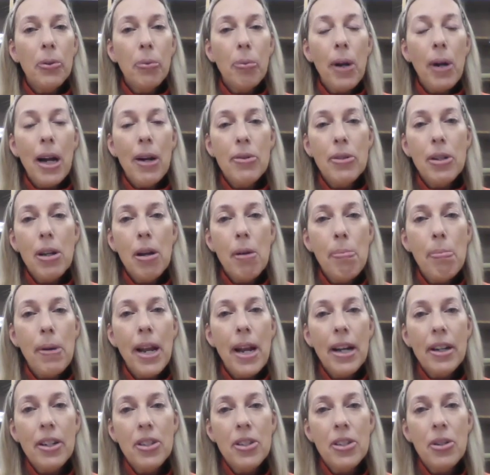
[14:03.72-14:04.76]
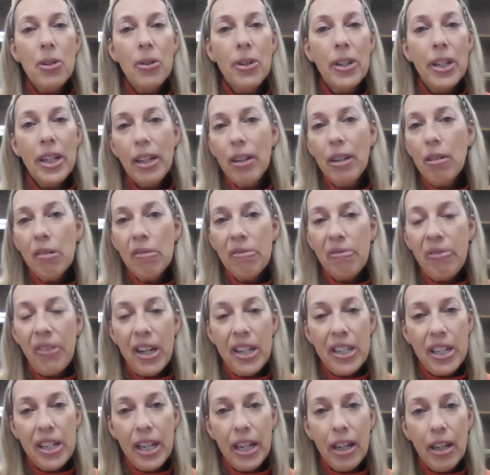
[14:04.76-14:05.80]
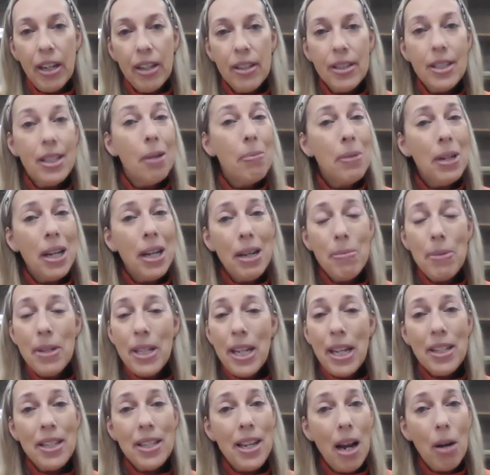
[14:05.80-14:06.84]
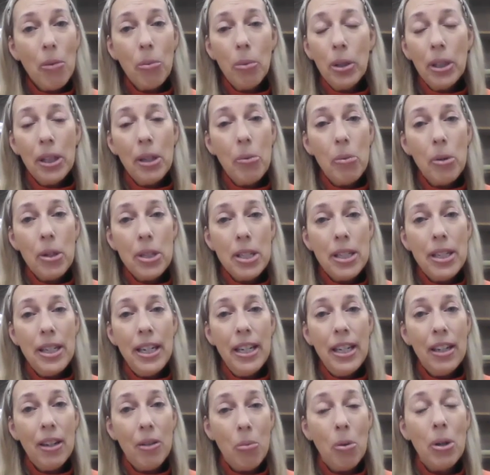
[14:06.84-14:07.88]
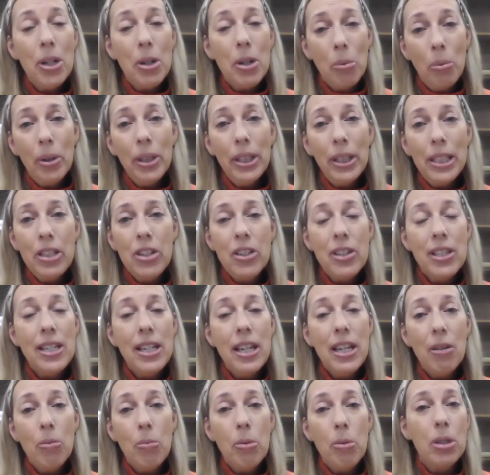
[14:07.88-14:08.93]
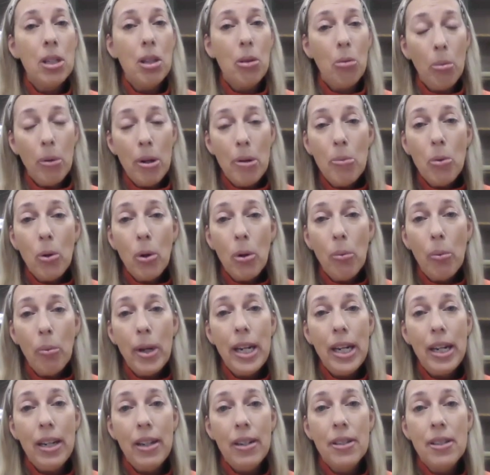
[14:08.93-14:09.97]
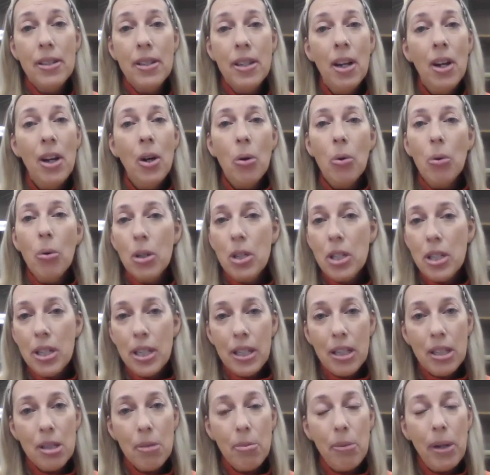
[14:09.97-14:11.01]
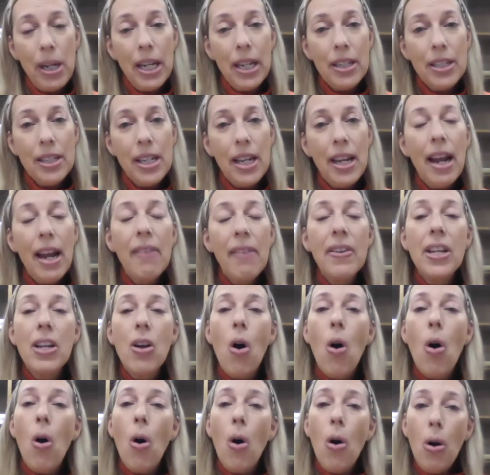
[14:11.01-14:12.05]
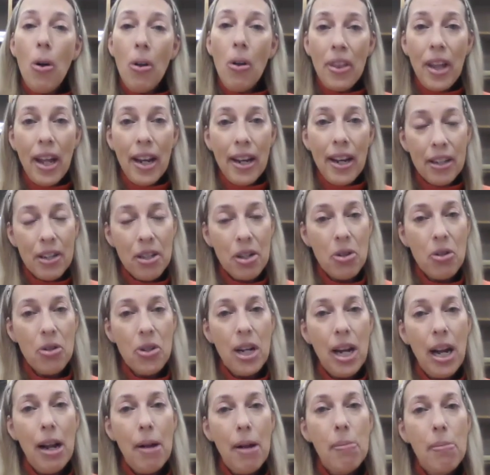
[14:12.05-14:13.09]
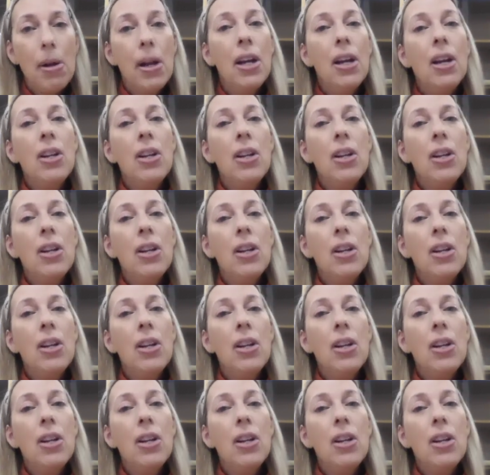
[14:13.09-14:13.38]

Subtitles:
to round up an extra year of funding. Sometimes that's not really what's needed. What you really just needed was 3 more weeks or 6 weeks. And having all that extra time